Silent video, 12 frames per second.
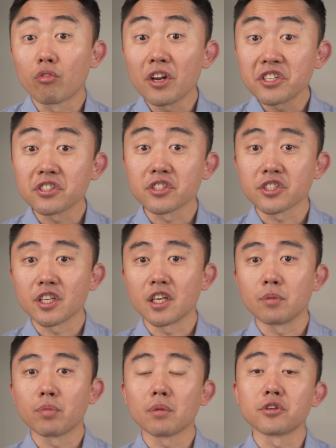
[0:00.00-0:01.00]
recent
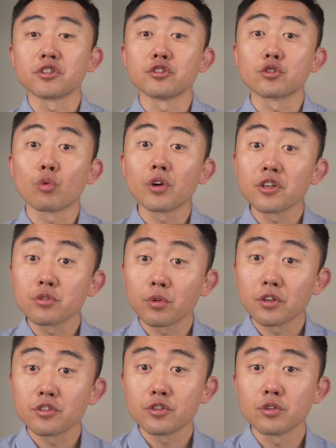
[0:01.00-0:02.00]
study published in
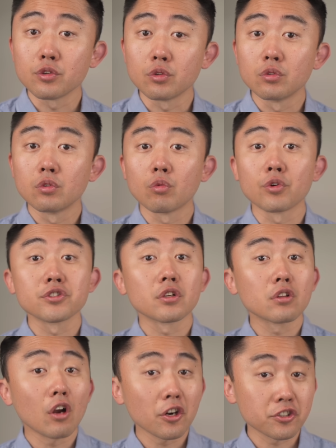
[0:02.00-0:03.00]
2022 was a
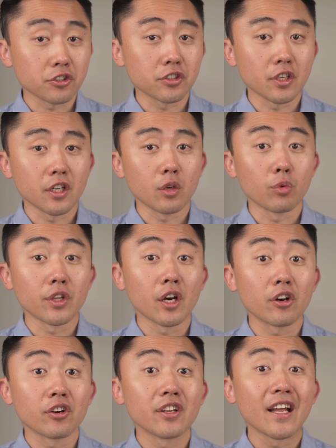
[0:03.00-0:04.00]
larger study with
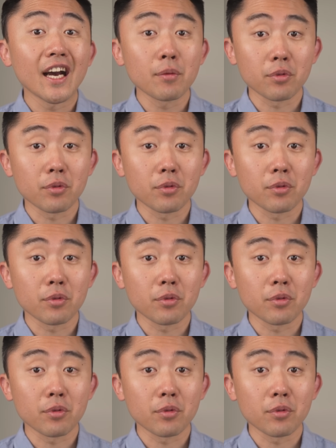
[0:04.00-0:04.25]
109